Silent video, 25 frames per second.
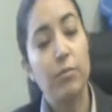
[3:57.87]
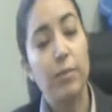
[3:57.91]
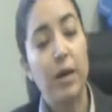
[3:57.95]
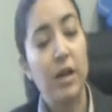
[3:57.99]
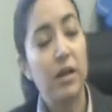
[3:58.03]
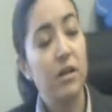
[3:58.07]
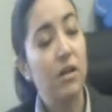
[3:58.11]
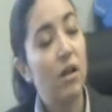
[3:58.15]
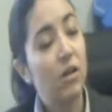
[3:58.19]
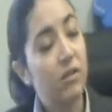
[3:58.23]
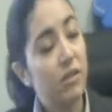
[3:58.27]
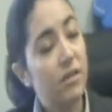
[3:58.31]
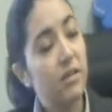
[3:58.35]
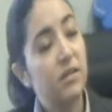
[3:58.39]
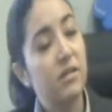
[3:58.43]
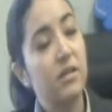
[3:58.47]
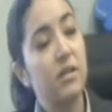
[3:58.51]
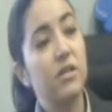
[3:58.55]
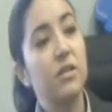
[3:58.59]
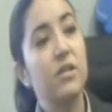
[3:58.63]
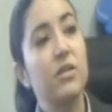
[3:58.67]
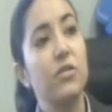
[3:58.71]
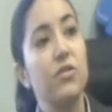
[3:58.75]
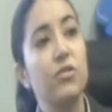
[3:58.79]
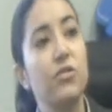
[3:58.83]
but not
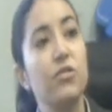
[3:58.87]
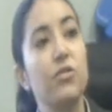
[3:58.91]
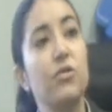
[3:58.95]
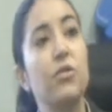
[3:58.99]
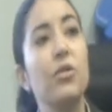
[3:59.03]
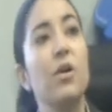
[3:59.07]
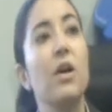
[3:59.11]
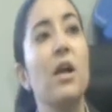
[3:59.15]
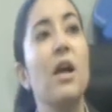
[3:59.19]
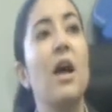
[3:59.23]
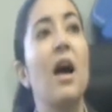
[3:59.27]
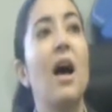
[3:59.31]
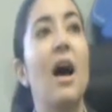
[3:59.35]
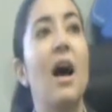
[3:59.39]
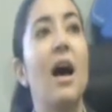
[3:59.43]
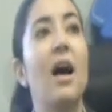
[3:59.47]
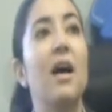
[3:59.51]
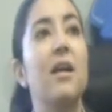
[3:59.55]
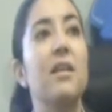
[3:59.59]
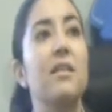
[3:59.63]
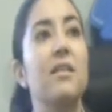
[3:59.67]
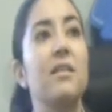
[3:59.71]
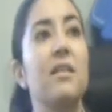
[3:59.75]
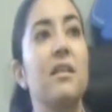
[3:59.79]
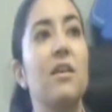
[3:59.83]
necessarily true,
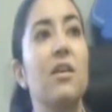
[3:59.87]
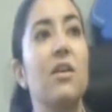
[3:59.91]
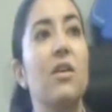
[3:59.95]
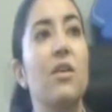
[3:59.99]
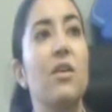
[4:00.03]
as